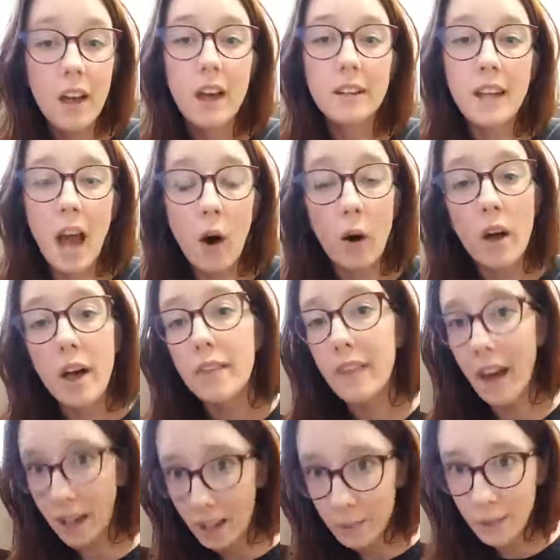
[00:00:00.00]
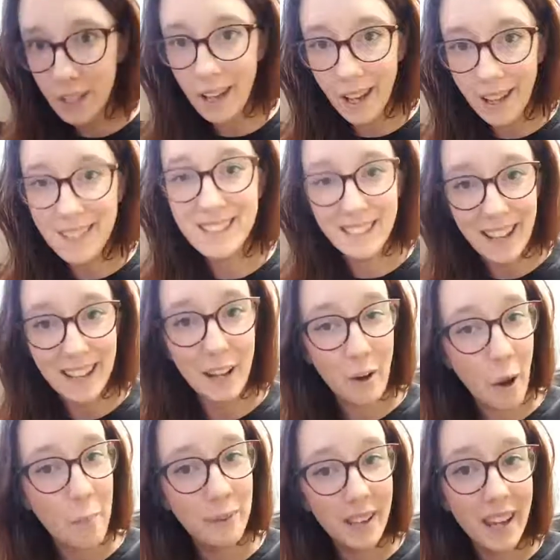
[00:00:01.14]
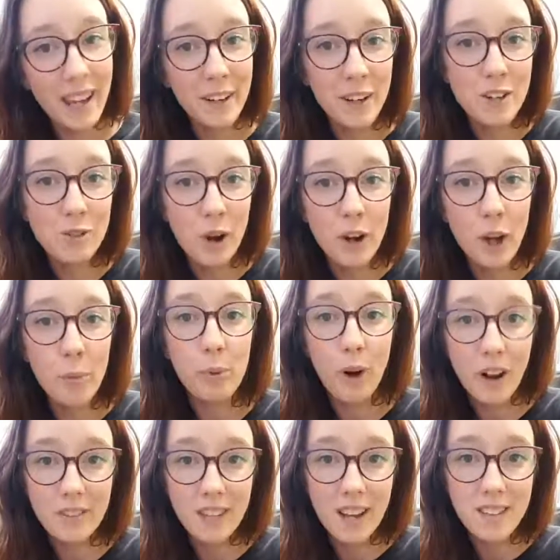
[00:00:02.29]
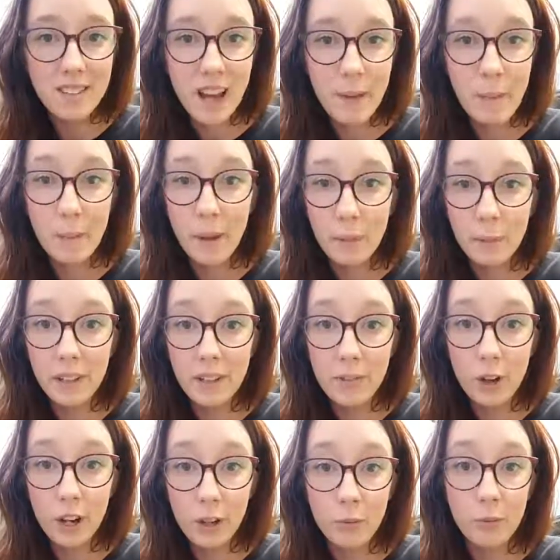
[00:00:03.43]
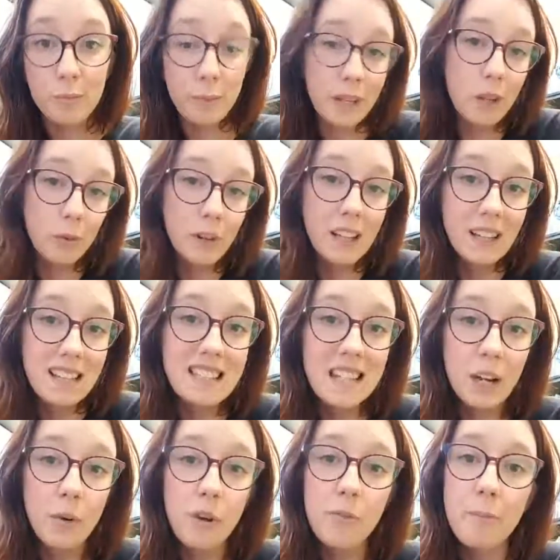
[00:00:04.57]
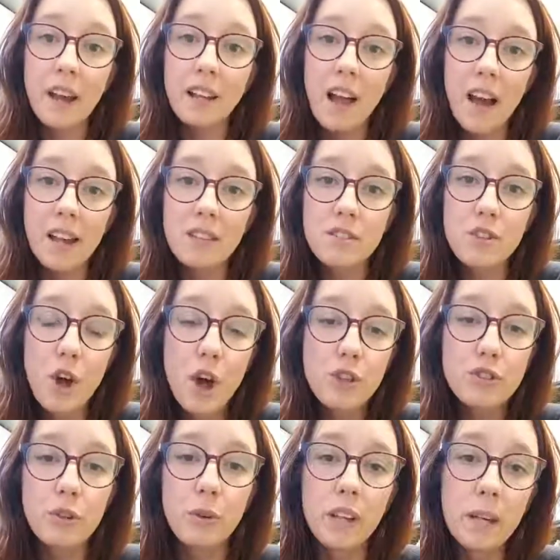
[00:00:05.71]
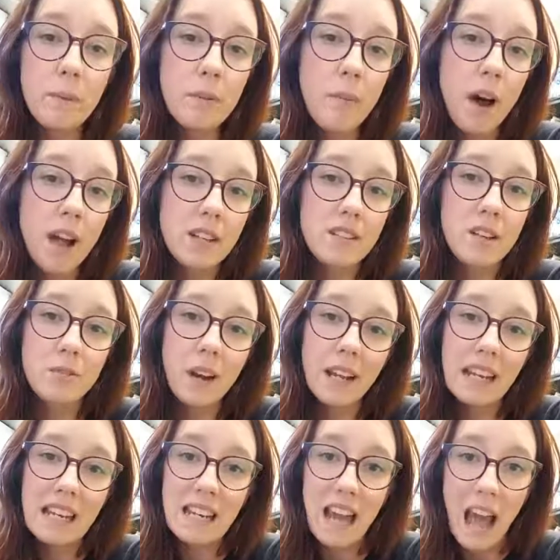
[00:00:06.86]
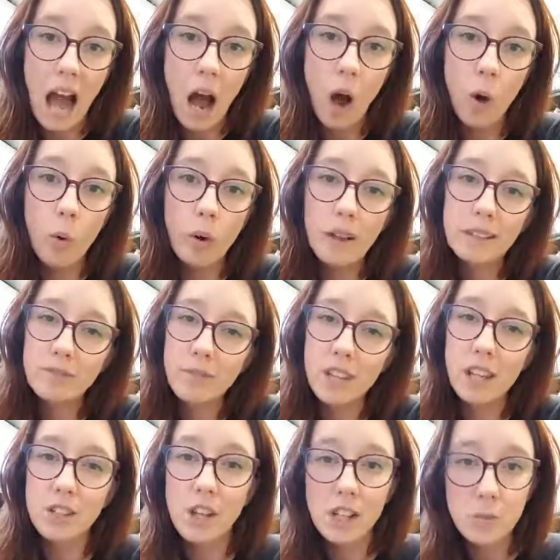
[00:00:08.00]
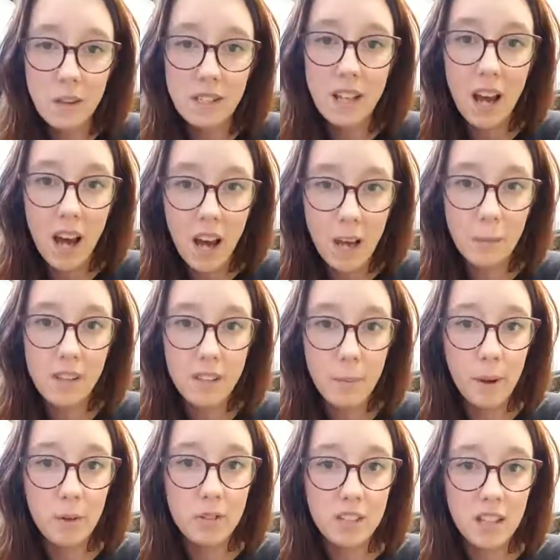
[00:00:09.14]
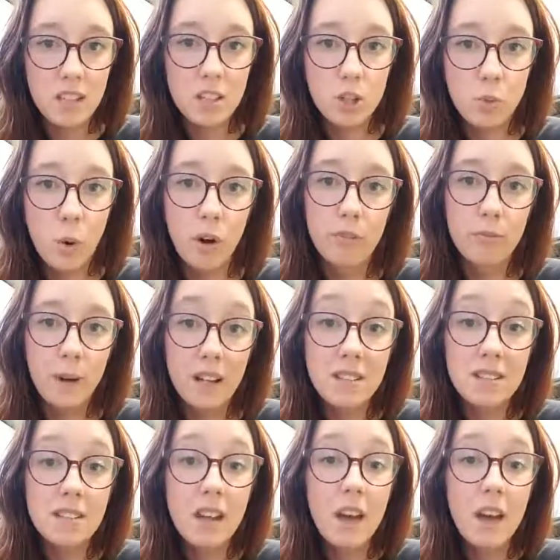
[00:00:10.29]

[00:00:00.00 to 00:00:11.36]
Now, that can be a slightly complicated and drawn out process. I'm a big believer in being realistic with my clients. So keep in mind that right now, the adjustment time is about 6 to 12 months.